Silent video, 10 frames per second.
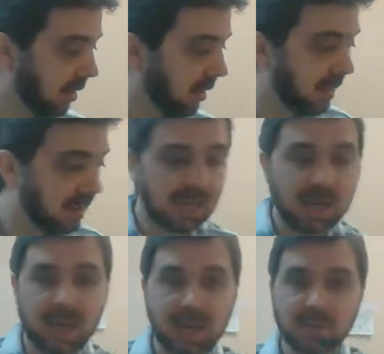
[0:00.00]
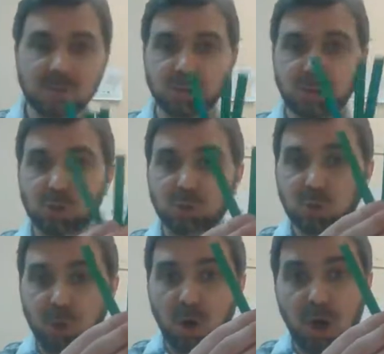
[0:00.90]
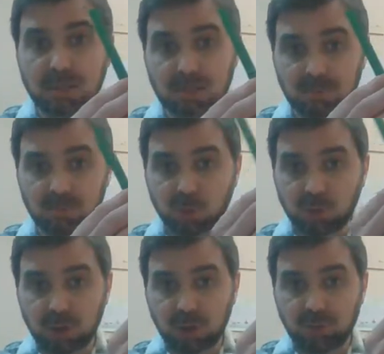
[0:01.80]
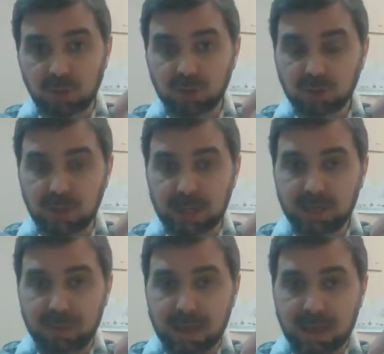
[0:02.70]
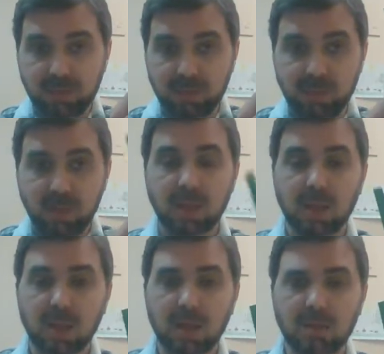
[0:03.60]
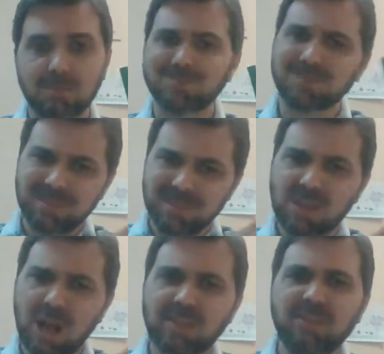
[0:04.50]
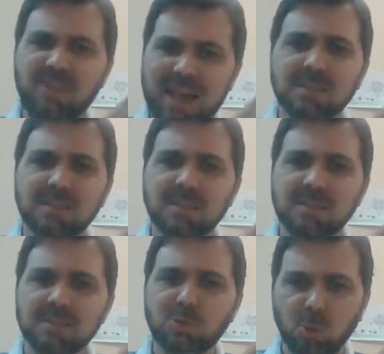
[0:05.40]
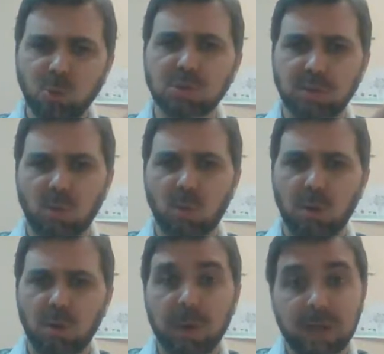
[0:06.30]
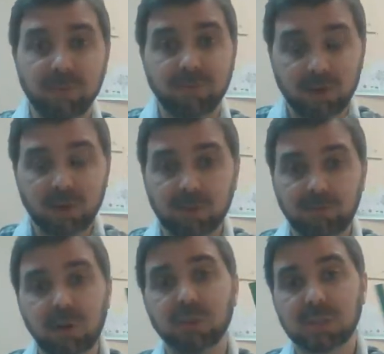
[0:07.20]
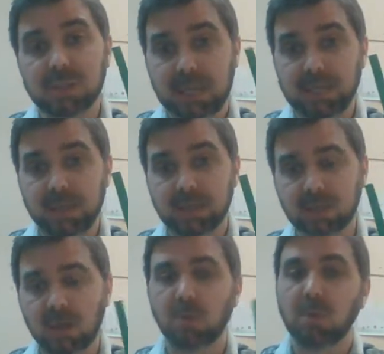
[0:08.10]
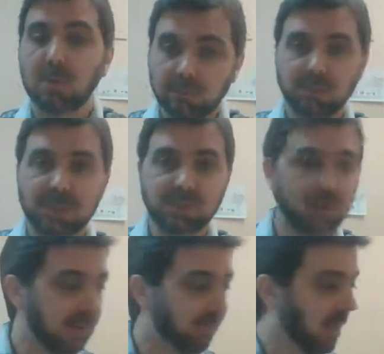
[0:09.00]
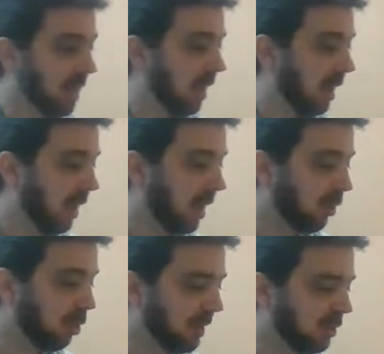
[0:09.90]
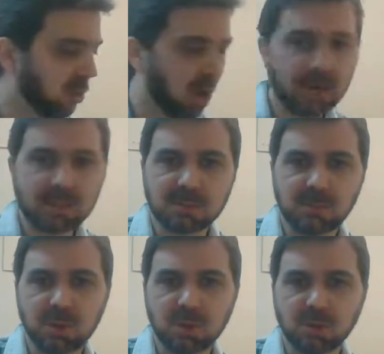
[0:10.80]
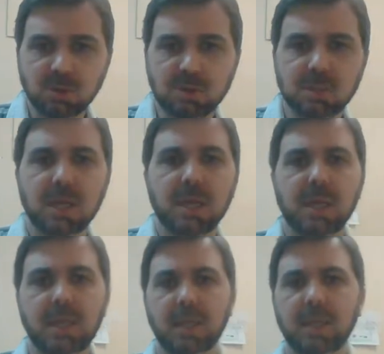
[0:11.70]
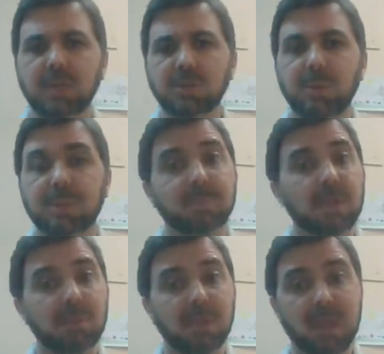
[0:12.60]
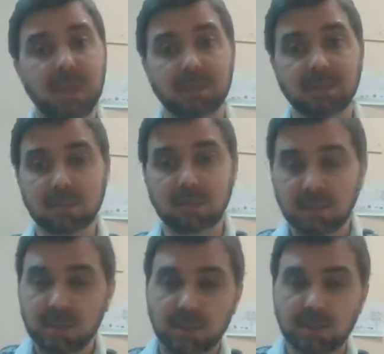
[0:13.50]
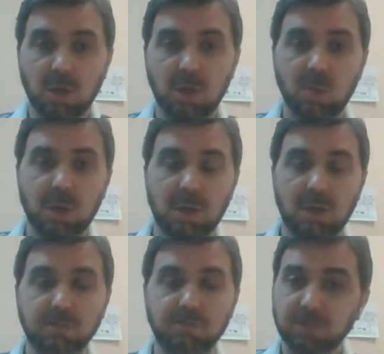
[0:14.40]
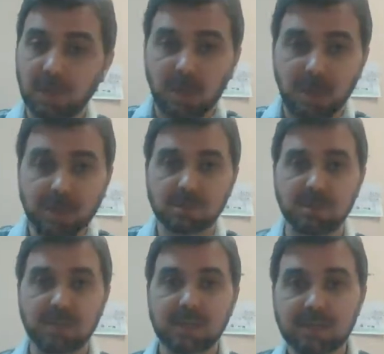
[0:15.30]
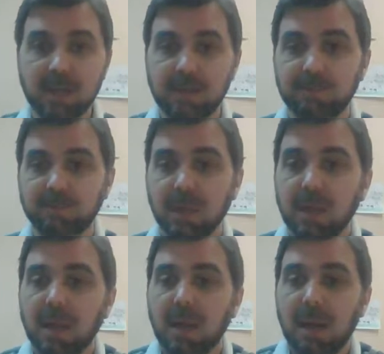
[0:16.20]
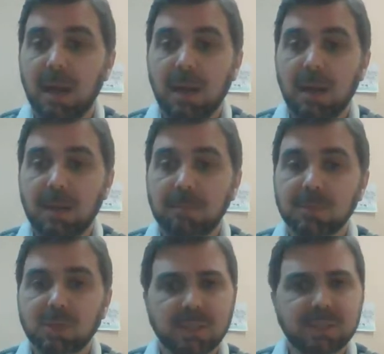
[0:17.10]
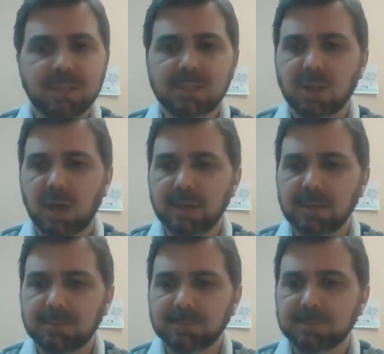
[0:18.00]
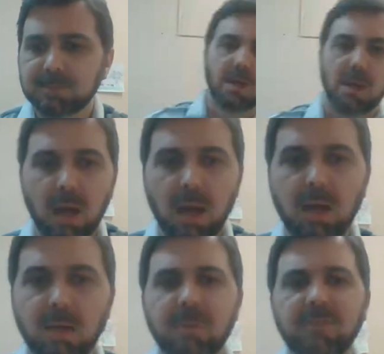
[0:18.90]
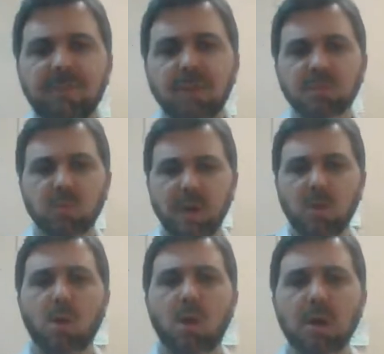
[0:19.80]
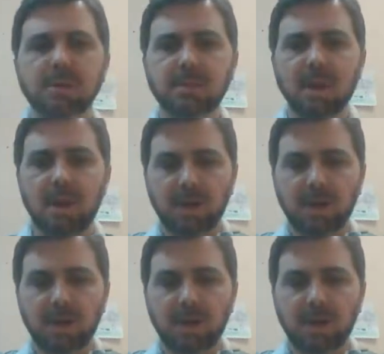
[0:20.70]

these guys, which are super awesome, super good for understanding math. Um, not the fastest tools in the world, but very good for understanding. So that's great. Uh, we'll be drawing some of those and doing some number lines. So, um, all right, so very excited. Um, so let's get started. Uh, but first, what I want to talk